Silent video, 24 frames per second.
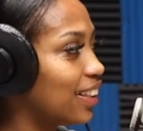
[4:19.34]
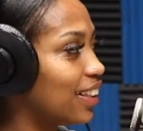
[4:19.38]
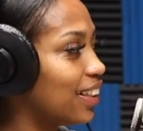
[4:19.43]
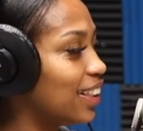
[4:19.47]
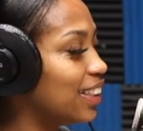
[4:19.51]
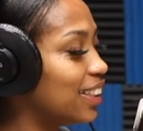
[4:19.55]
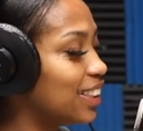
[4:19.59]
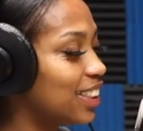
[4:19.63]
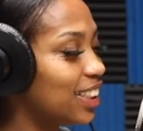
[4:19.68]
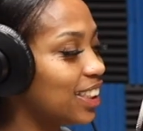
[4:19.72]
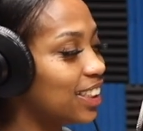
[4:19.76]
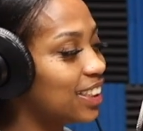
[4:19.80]

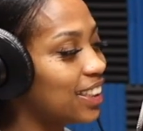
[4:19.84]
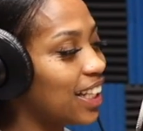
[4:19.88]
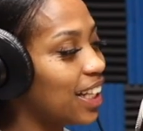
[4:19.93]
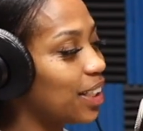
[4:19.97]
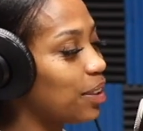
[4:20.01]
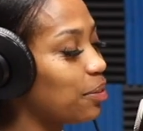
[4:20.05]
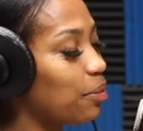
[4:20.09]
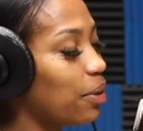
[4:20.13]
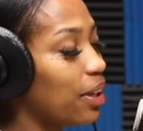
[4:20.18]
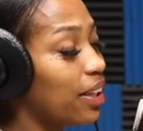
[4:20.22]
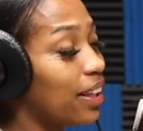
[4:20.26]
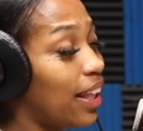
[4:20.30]
It's just not
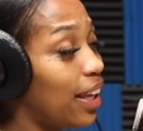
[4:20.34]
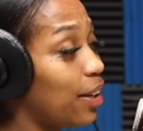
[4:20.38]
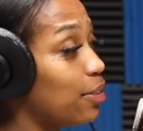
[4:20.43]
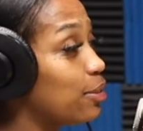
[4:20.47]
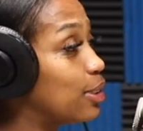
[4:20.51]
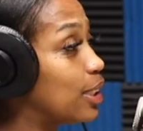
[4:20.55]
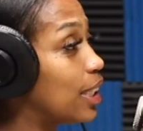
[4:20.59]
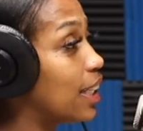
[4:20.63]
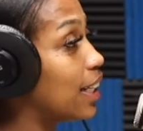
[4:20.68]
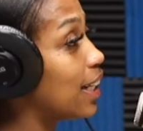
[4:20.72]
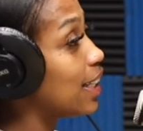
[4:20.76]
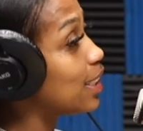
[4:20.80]
the way. Like
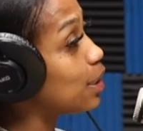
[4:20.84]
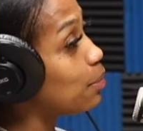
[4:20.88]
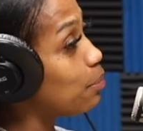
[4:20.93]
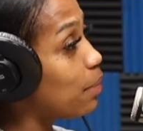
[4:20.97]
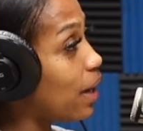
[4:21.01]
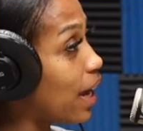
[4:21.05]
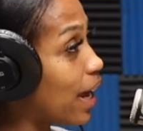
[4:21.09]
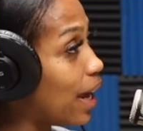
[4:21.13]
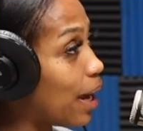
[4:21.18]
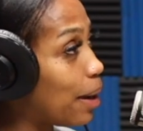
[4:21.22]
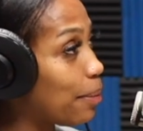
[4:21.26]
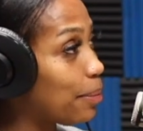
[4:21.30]
you said, that's a
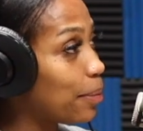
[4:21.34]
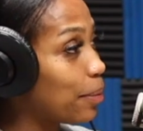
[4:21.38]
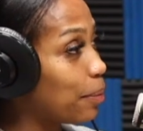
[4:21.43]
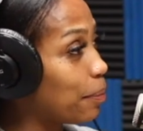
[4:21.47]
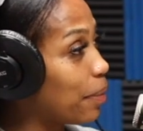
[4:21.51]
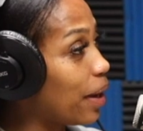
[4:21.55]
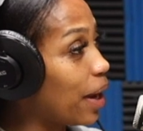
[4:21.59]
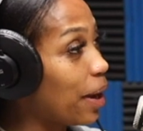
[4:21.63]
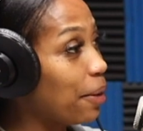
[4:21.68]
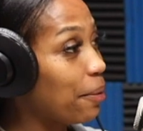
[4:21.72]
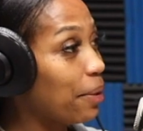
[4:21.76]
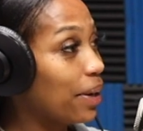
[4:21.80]
bad habit. A
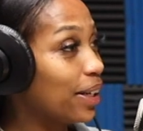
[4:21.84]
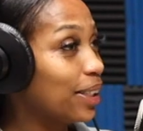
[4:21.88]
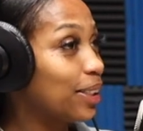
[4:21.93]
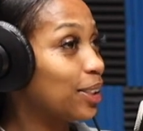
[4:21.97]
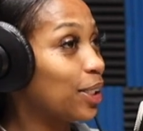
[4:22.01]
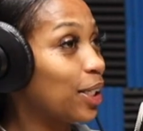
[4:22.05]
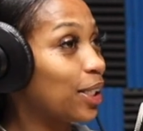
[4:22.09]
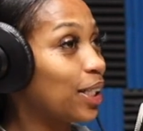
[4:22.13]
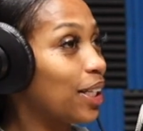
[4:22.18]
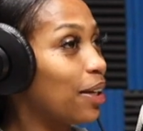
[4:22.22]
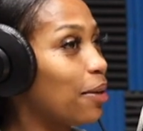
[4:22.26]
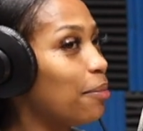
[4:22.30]
bad way to start.